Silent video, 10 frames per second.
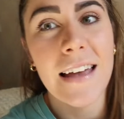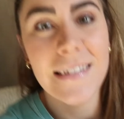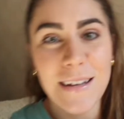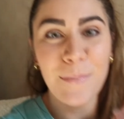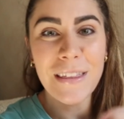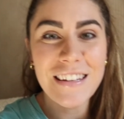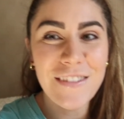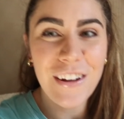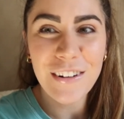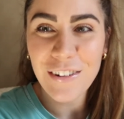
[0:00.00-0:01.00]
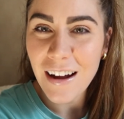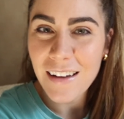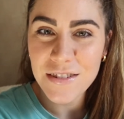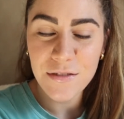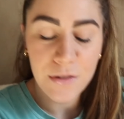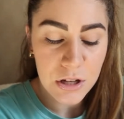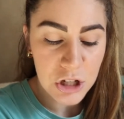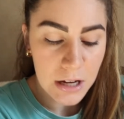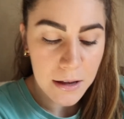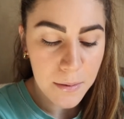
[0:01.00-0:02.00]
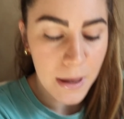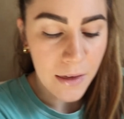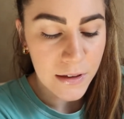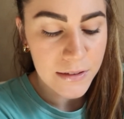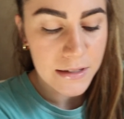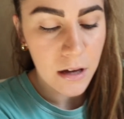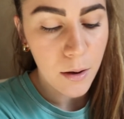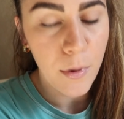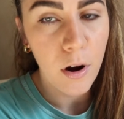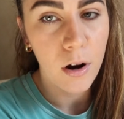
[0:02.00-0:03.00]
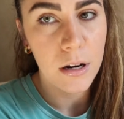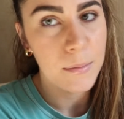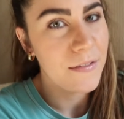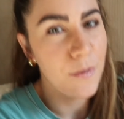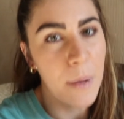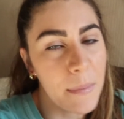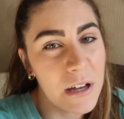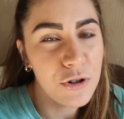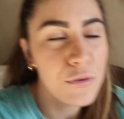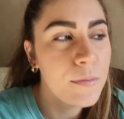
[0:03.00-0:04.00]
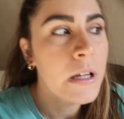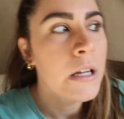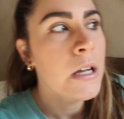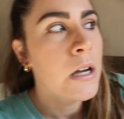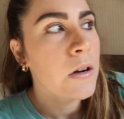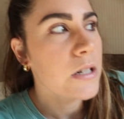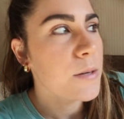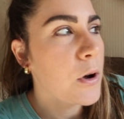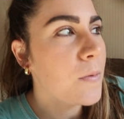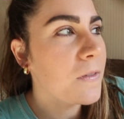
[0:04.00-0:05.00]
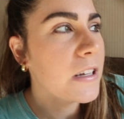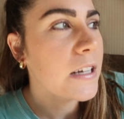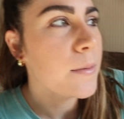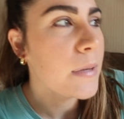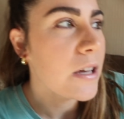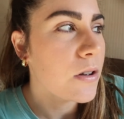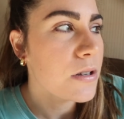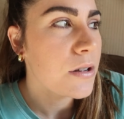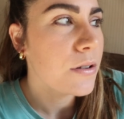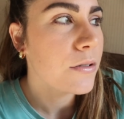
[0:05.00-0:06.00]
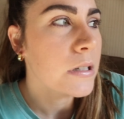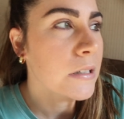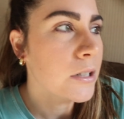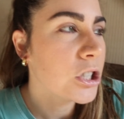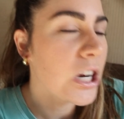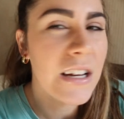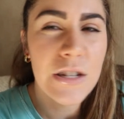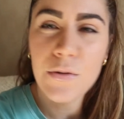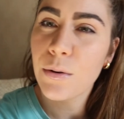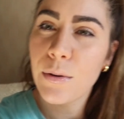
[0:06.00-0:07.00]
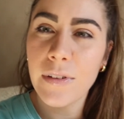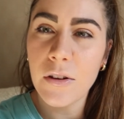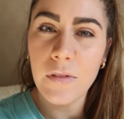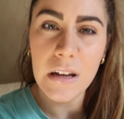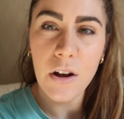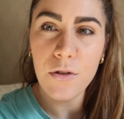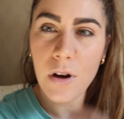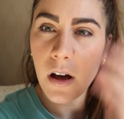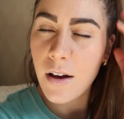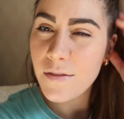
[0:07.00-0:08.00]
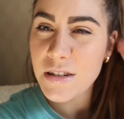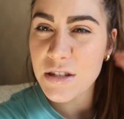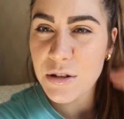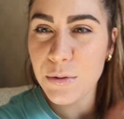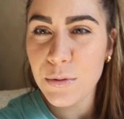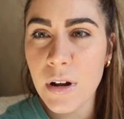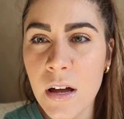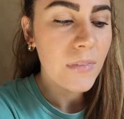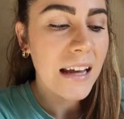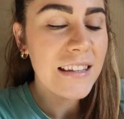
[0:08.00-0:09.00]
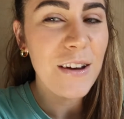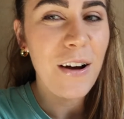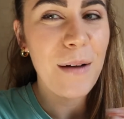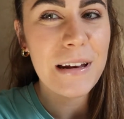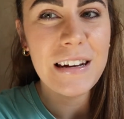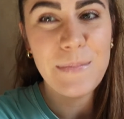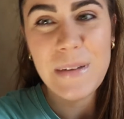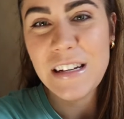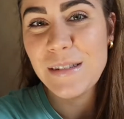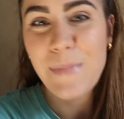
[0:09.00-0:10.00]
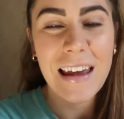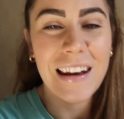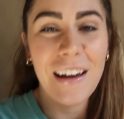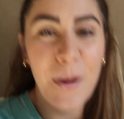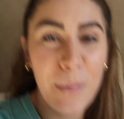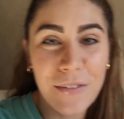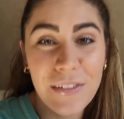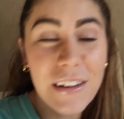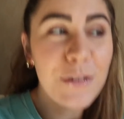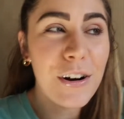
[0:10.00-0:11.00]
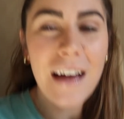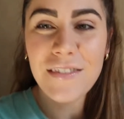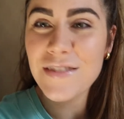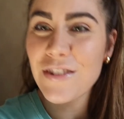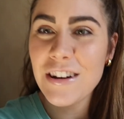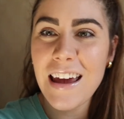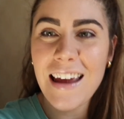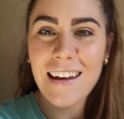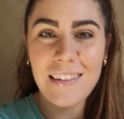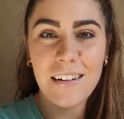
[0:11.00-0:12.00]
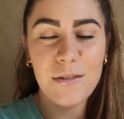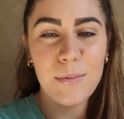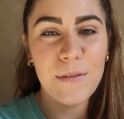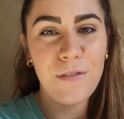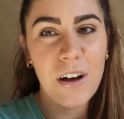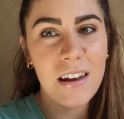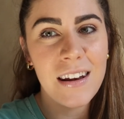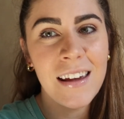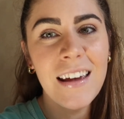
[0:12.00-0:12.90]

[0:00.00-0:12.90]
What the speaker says: some of these fun crafts are for the gym, and then some are going to be for my bedroom, which I'm hopefully going to be also trying to do a reveal video of soon. And so I'm going to be just making a couple of little crafts for today, and I thought it would be fun